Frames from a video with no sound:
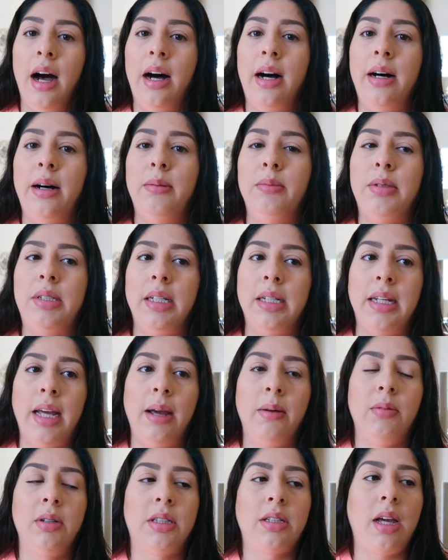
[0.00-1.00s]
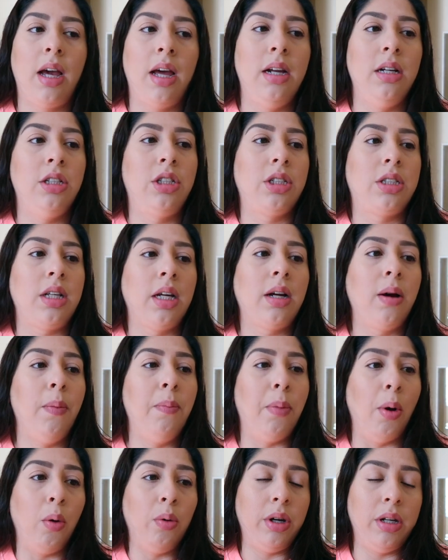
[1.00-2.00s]
Um, today was kind of just like a
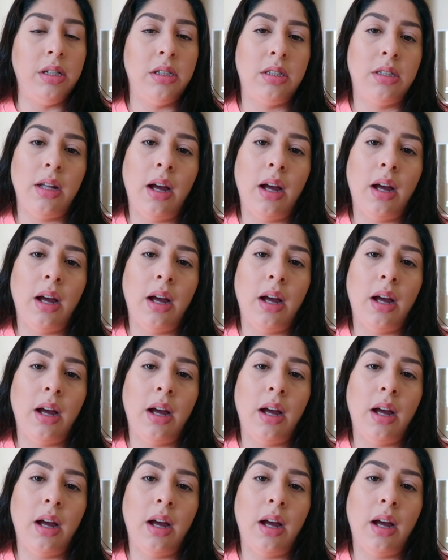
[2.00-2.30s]
bonus